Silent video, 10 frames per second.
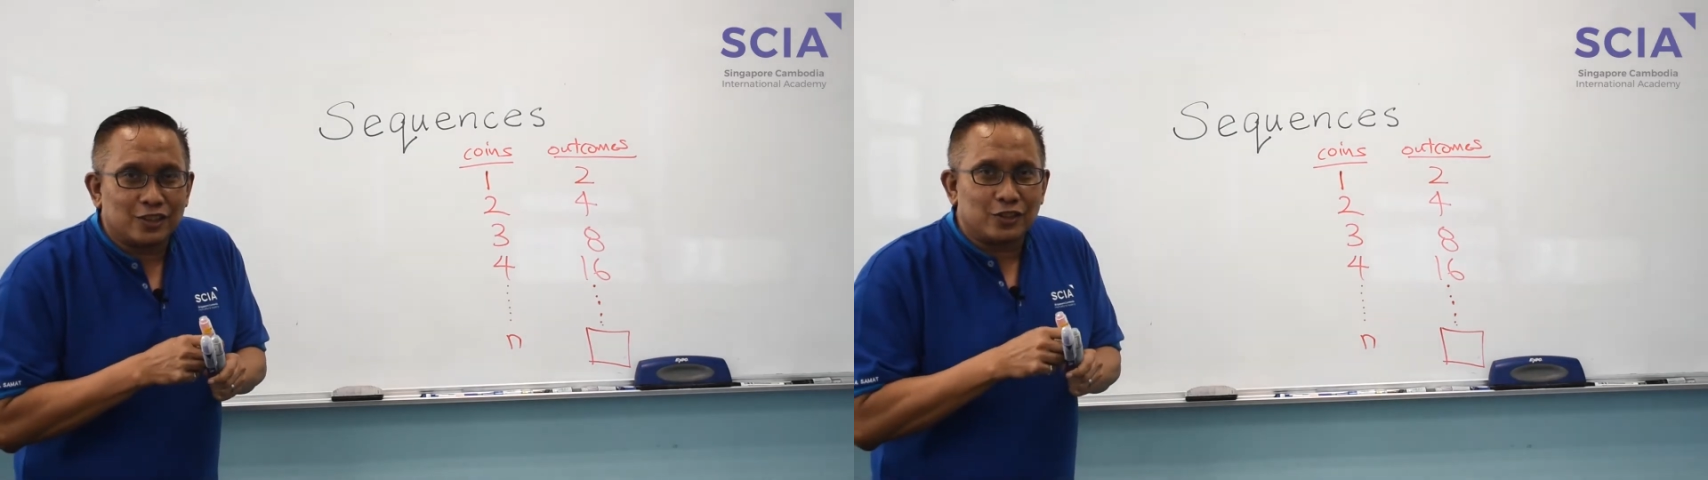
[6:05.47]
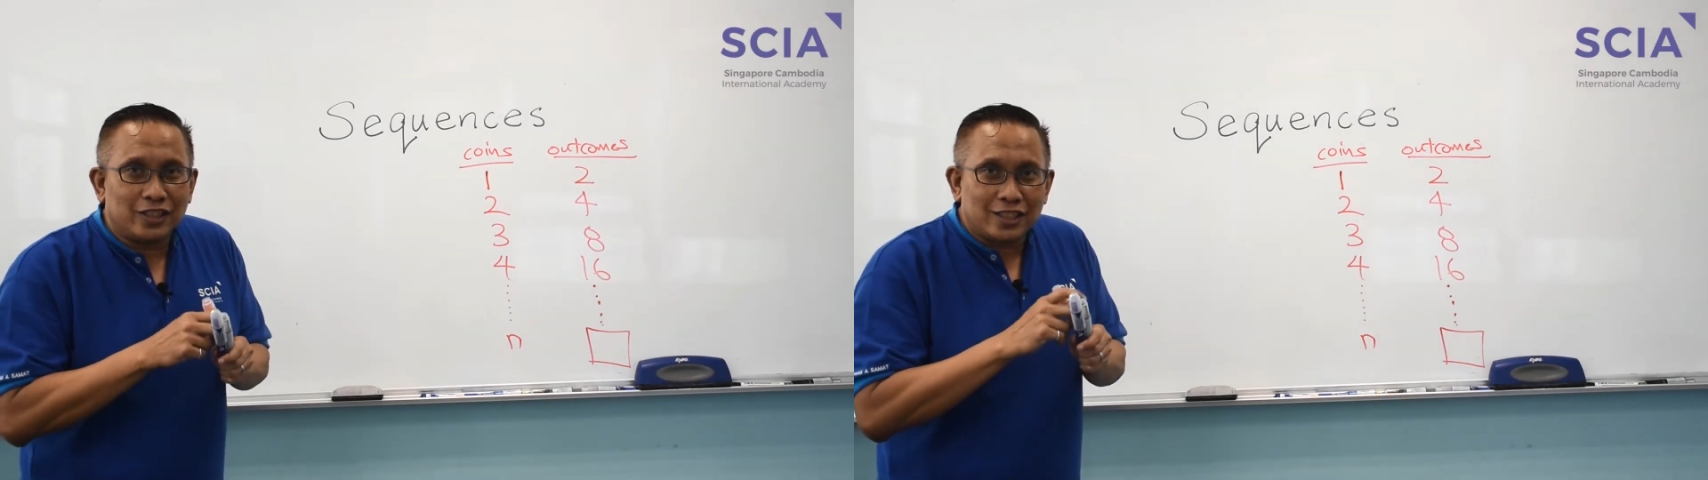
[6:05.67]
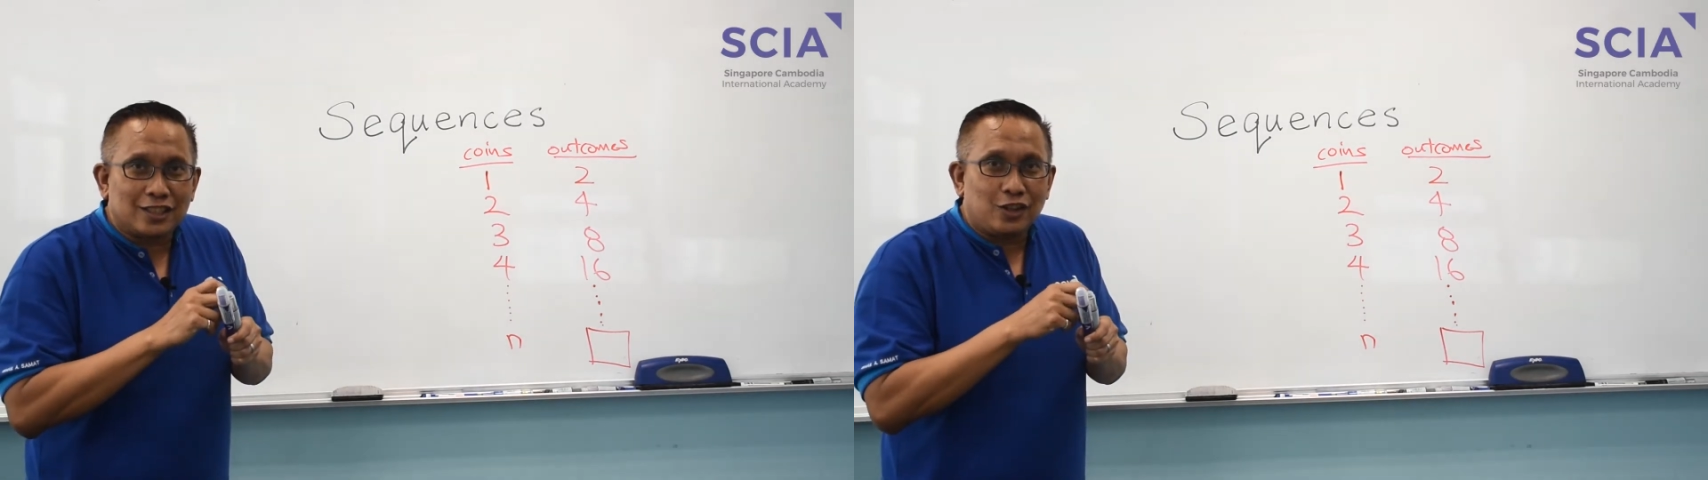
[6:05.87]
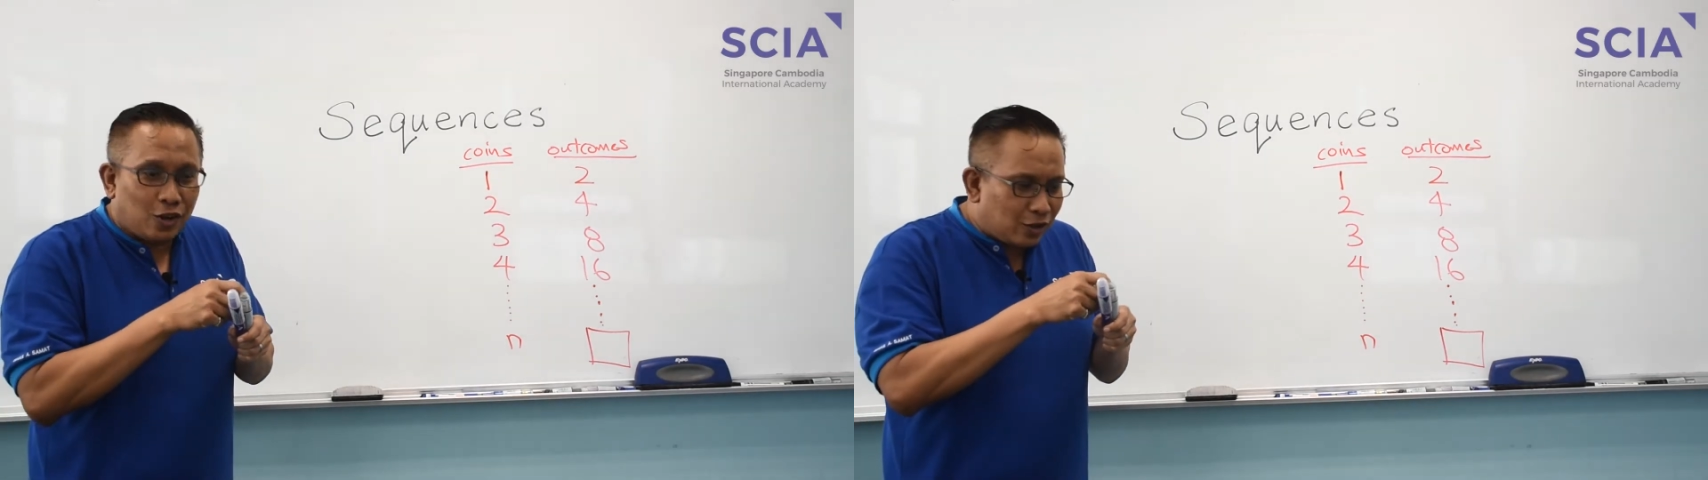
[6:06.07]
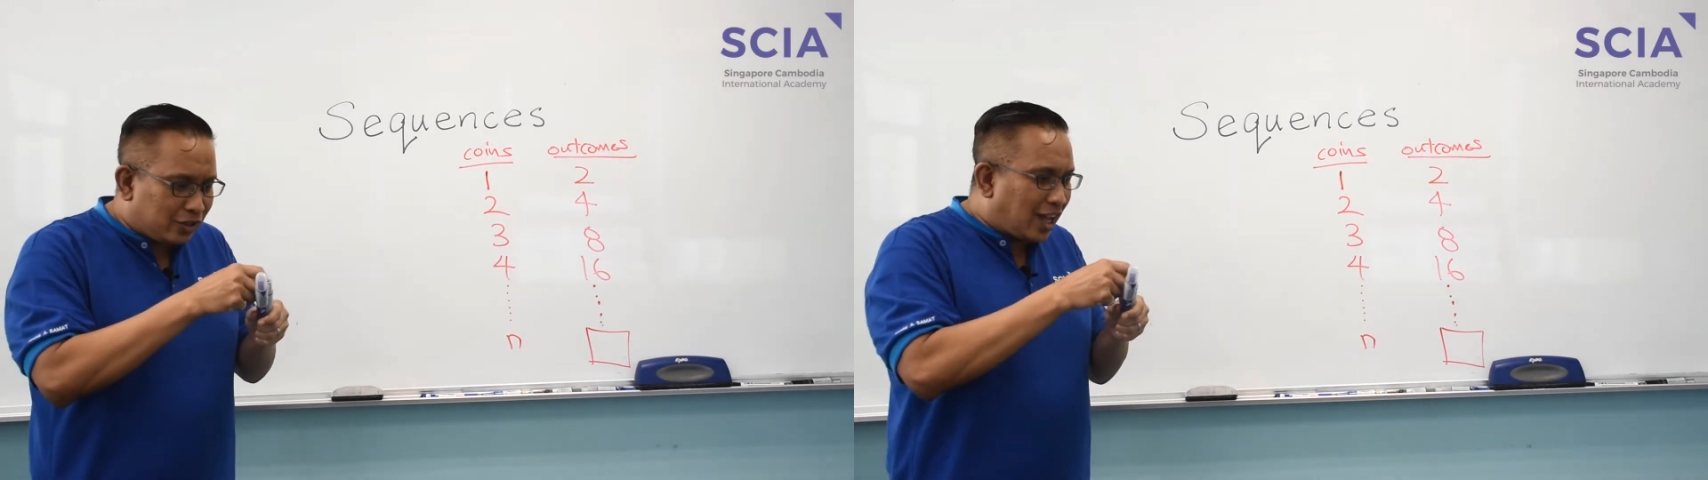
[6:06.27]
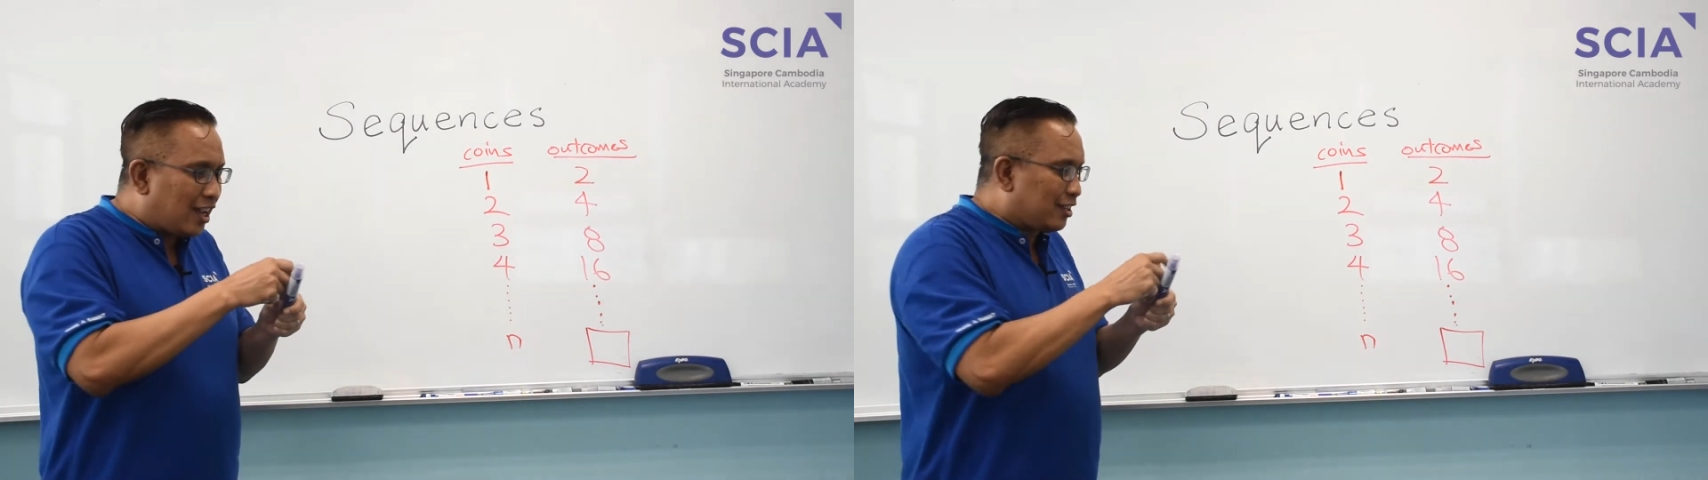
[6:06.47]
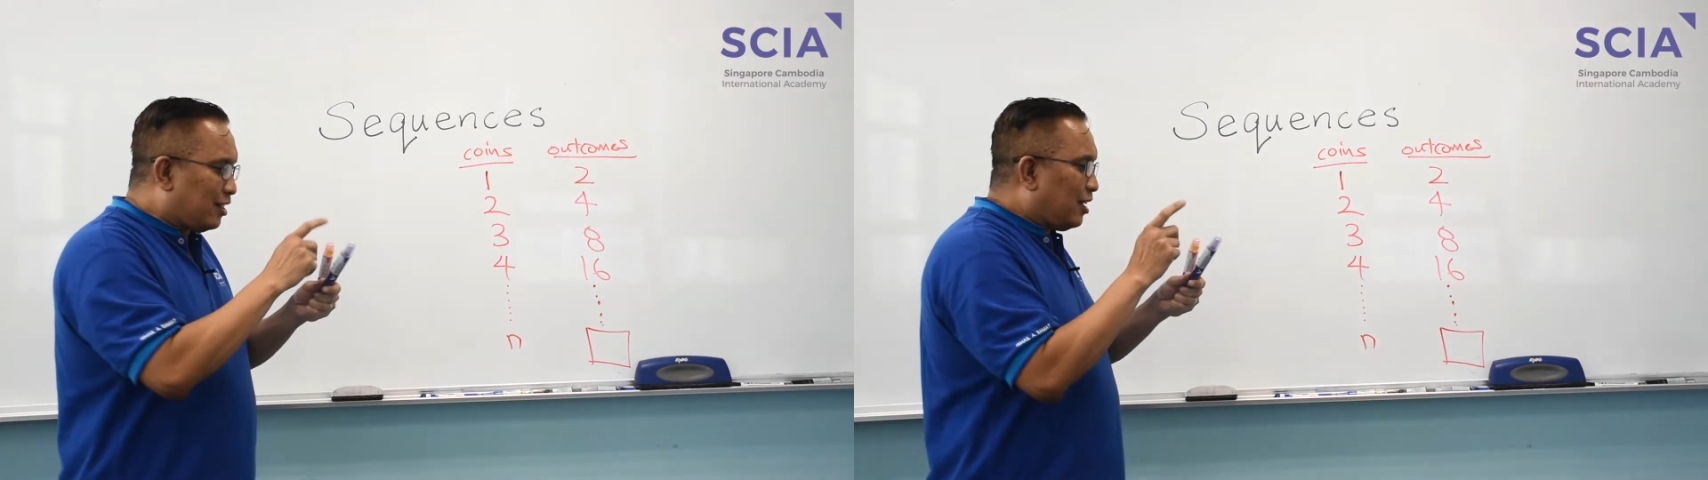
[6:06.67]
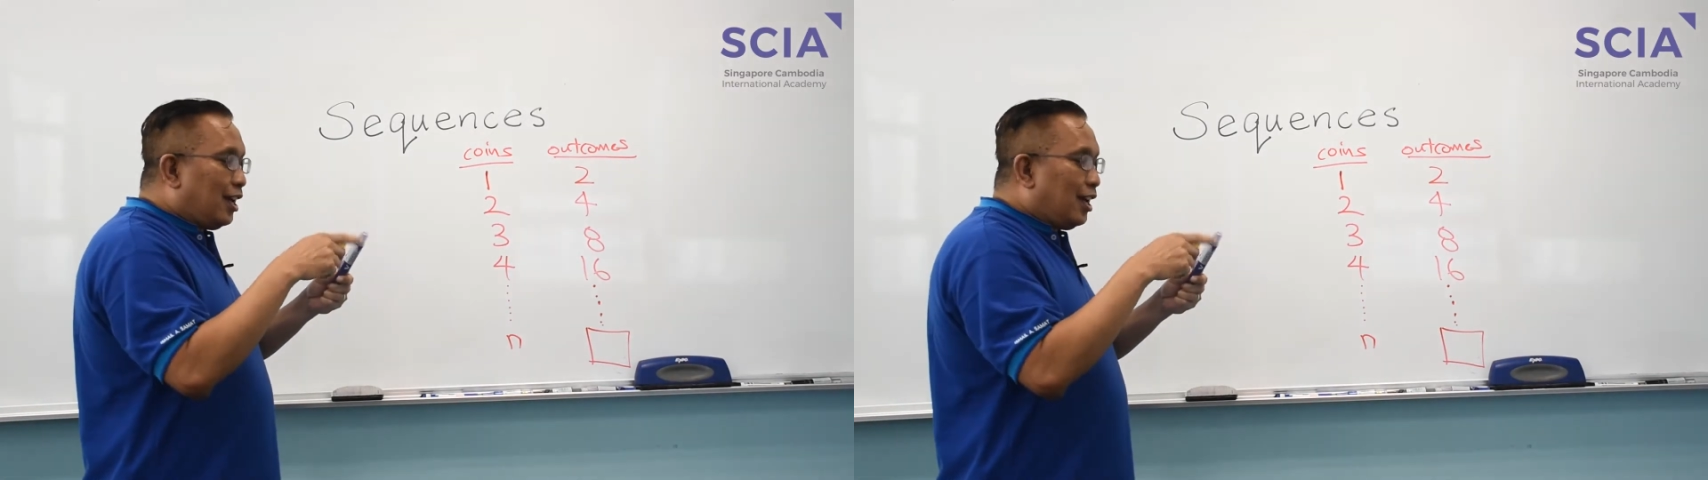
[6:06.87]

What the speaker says: So this is your task.